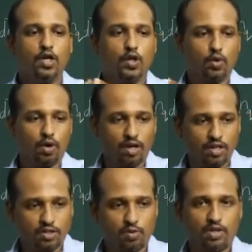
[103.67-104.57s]

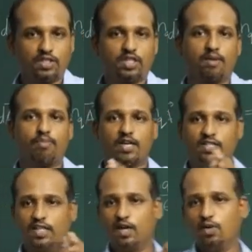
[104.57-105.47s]
200 students are
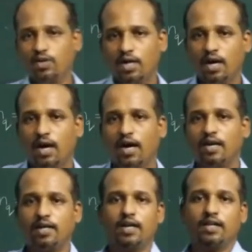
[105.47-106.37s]
passing out
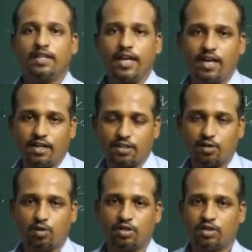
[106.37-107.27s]
and 300
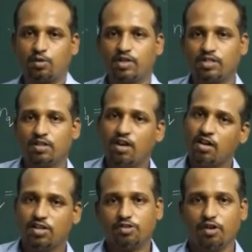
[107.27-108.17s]
students
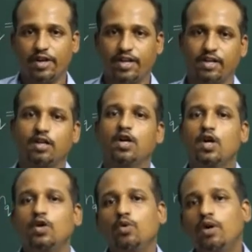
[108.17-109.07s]
are joining.
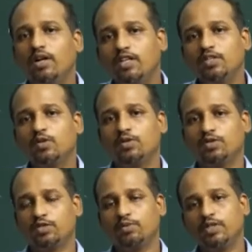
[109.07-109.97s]
200
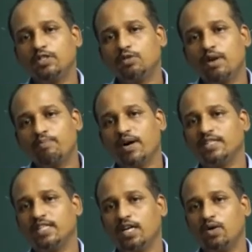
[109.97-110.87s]
students who are
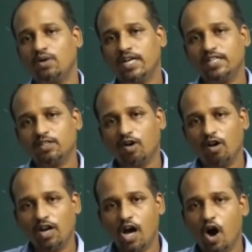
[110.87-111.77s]
passing out is
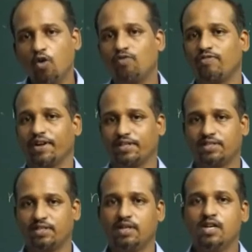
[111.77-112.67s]
called
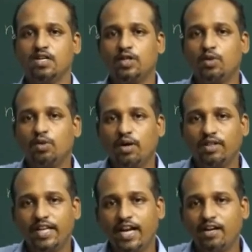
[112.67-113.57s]
outflux.
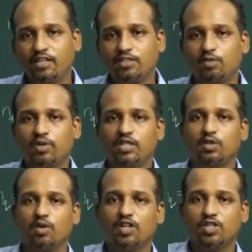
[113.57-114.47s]
300
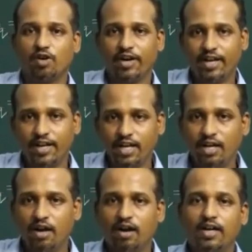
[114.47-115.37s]
students who are
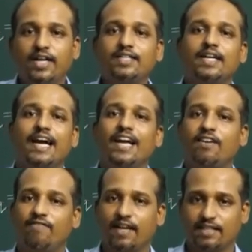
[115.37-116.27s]
joining is
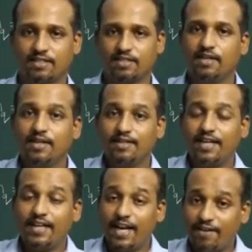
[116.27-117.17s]
influx. The
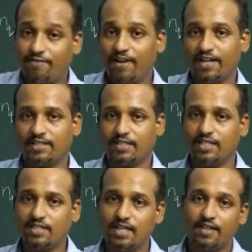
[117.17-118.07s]
net flux
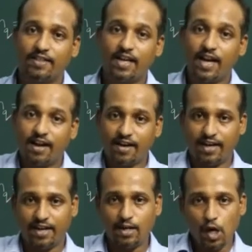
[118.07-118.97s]
is
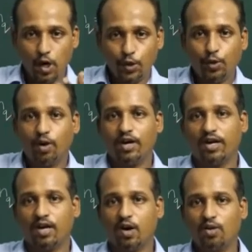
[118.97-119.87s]
300 in,
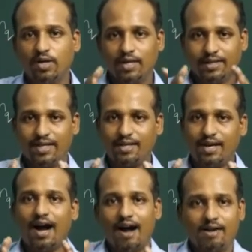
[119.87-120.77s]
200 out,
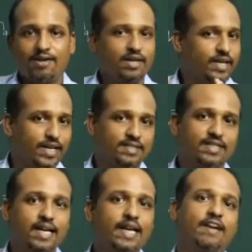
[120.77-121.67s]
then 100 is
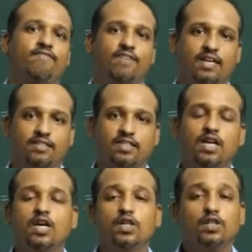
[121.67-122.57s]
the net flux.
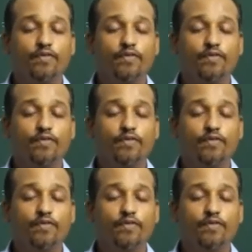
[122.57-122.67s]
So